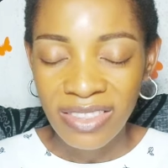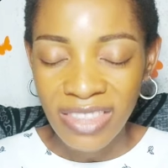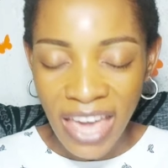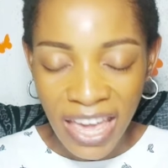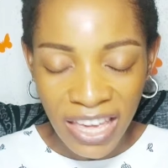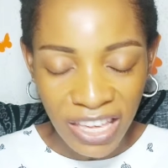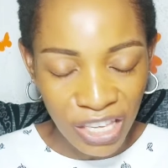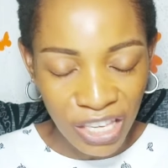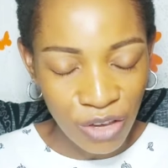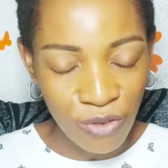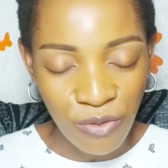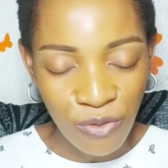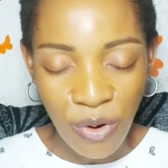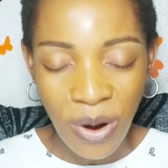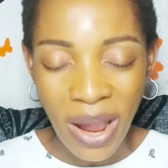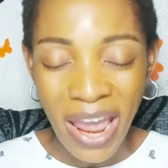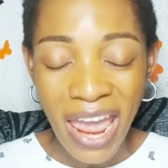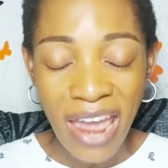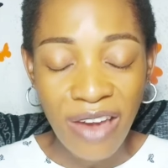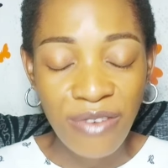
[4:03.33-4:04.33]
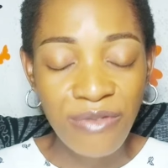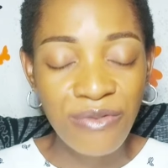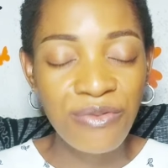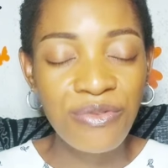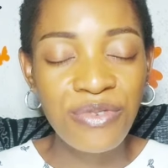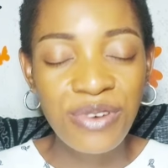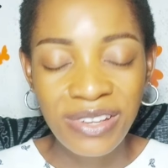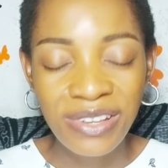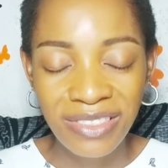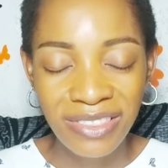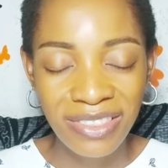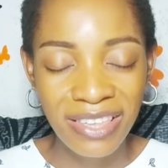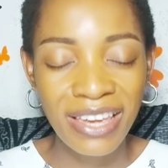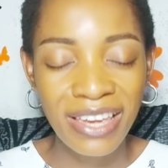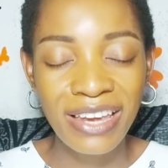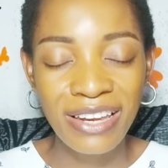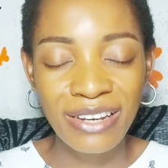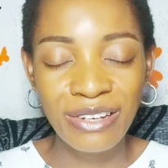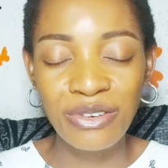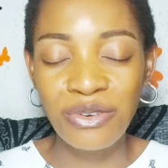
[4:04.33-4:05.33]
Thank you for
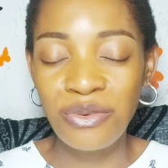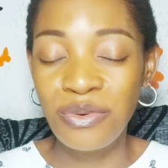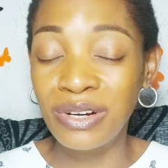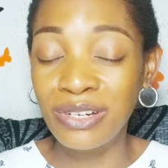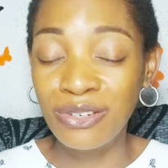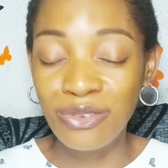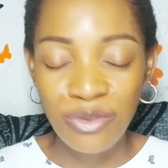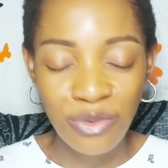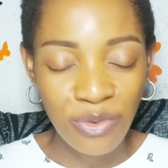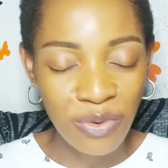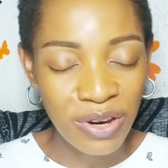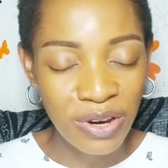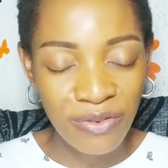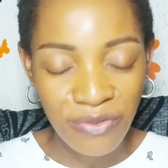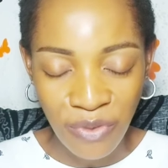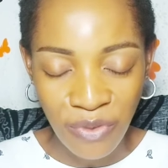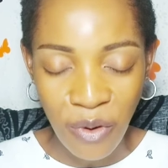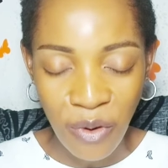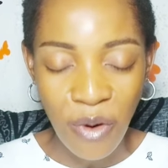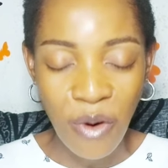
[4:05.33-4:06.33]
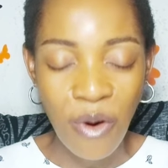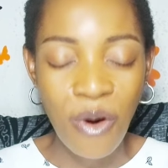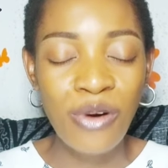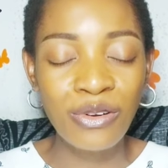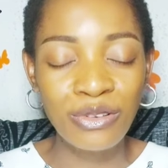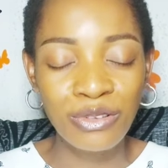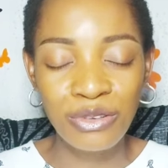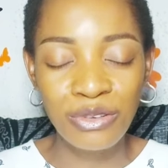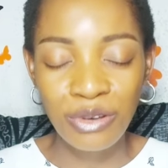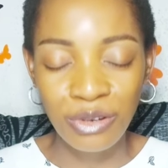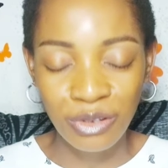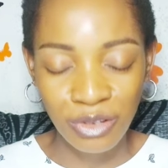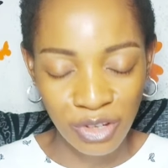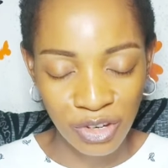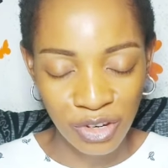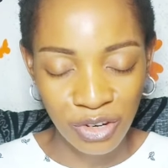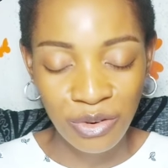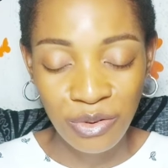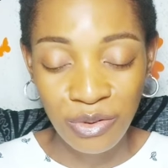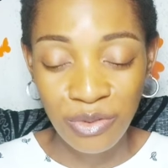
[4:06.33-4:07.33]
everything you are doing for us, your
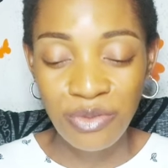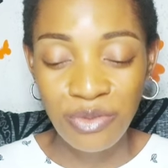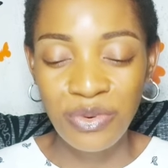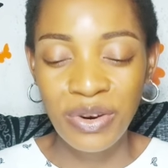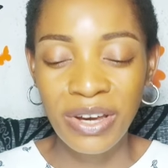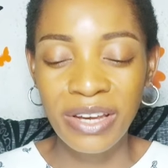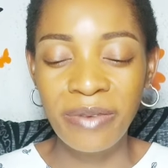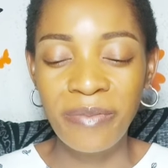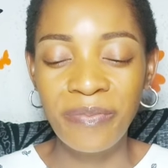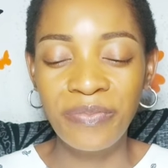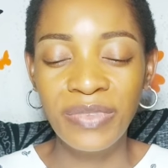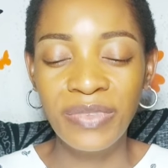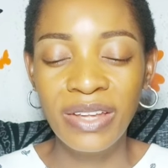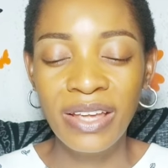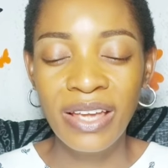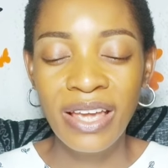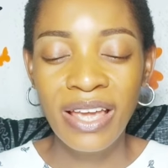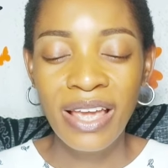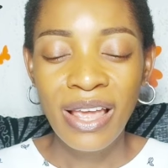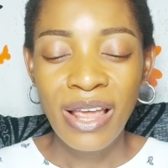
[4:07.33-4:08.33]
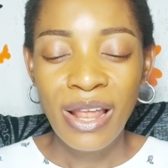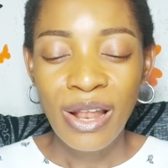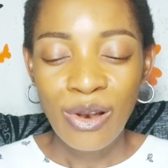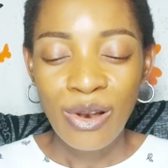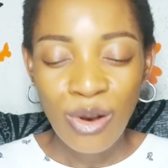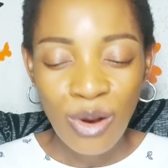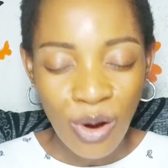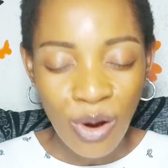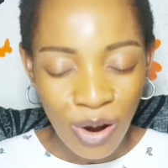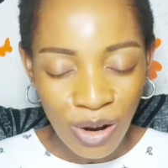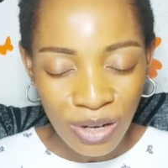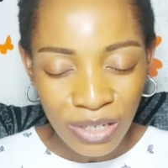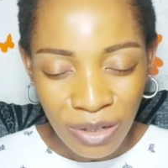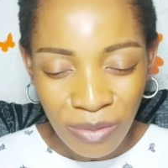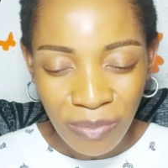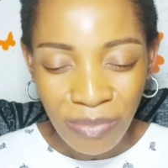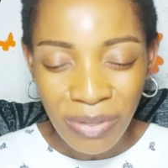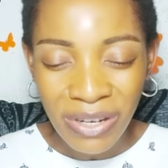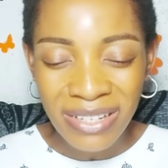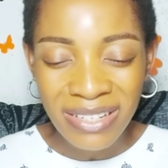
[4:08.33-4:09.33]
children. Lord,
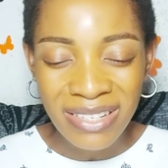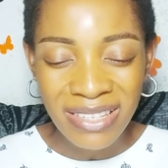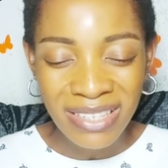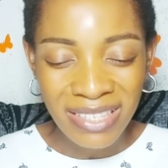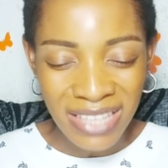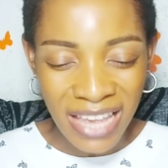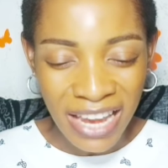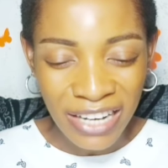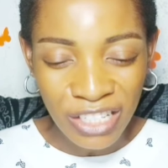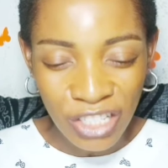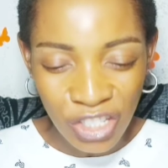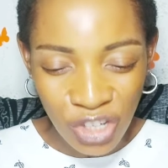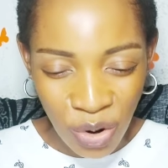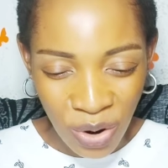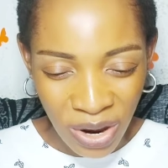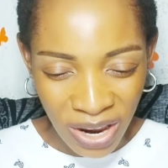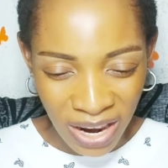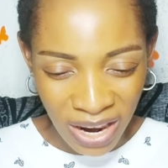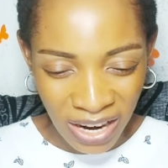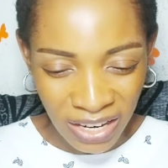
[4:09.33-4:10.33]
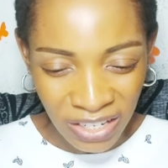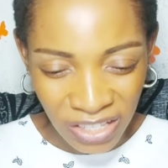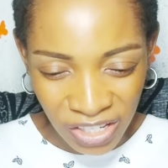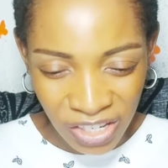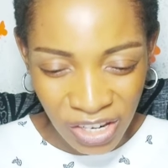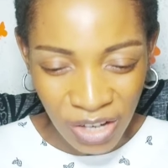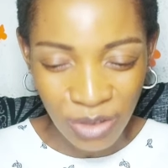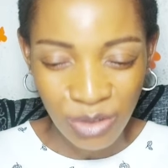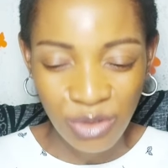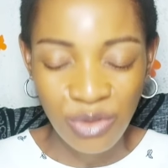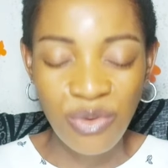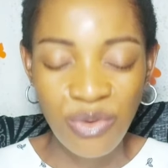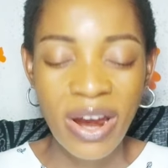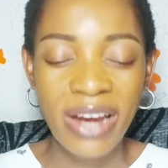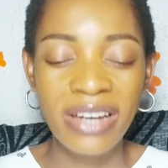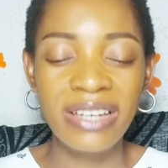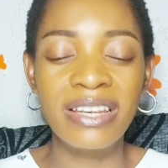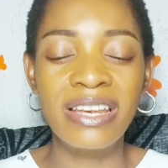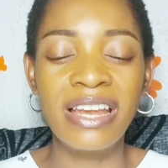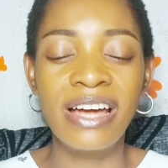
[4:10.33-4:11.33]
please send your angels
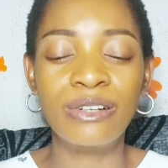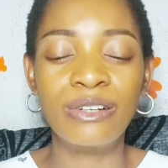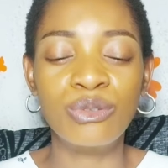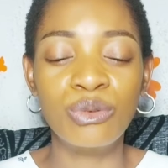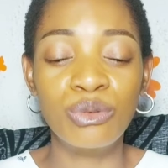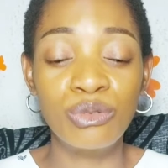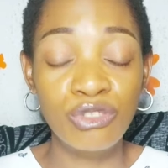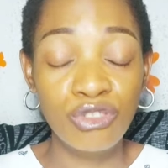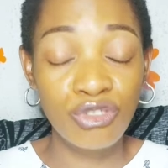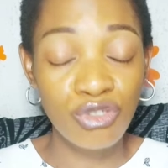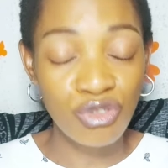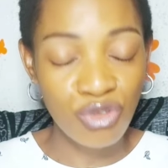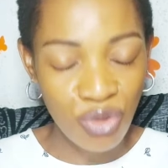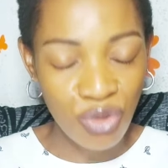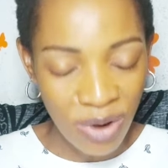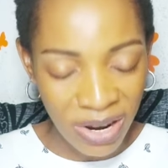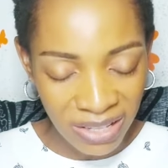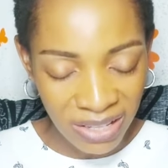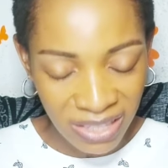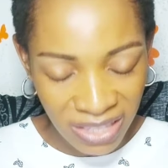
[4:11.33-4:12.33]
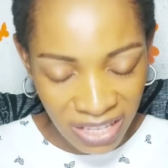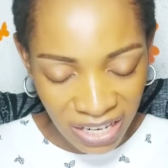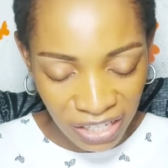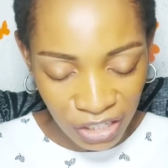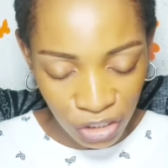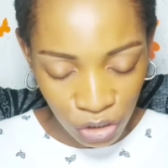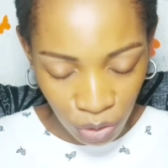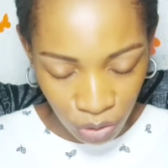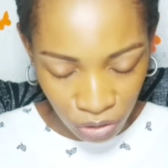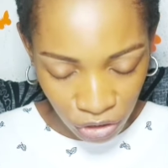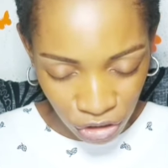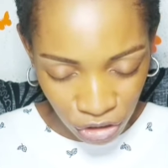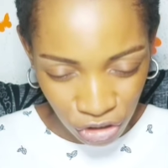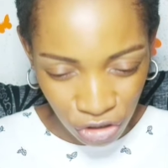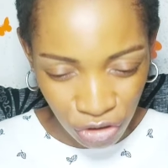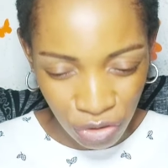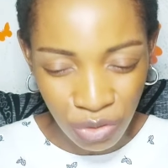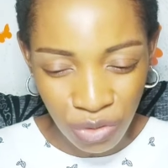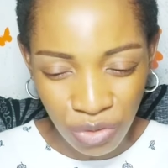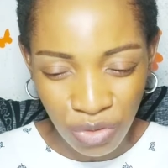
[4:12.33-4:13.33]
right now to strengthen your
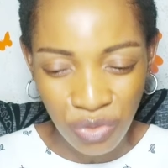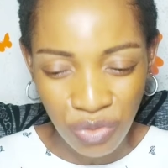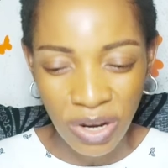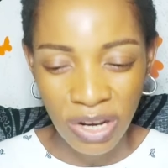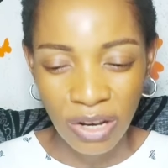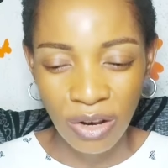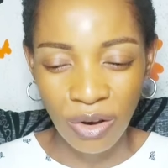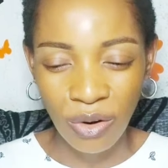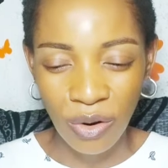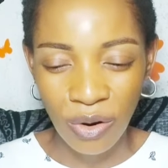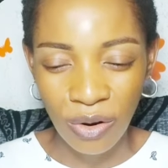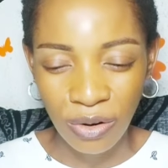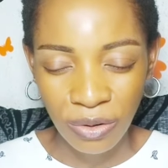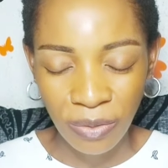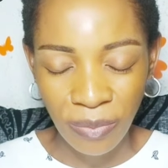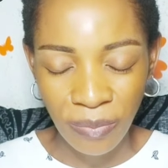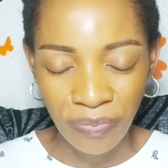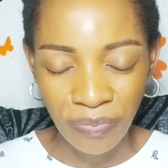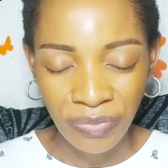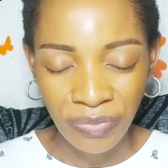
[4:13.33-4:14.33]
children, Lord.